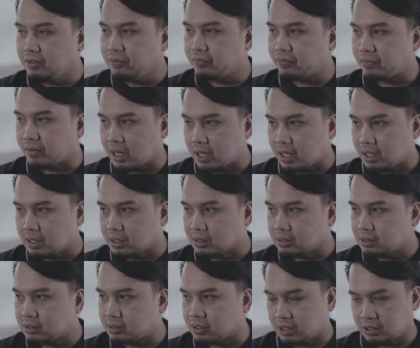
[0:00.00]

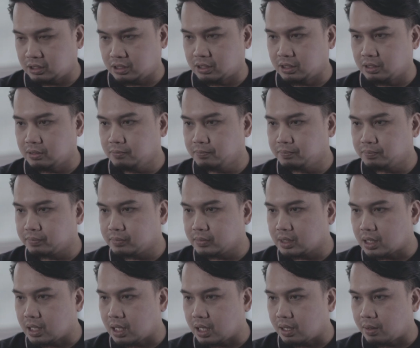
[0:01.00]
infrastructure
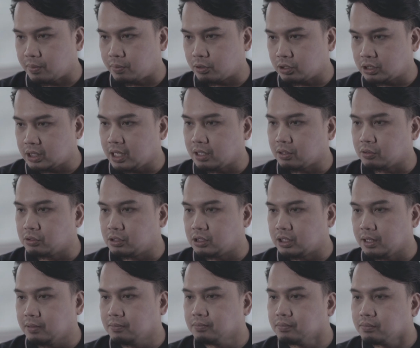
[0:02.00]
project in Kuching.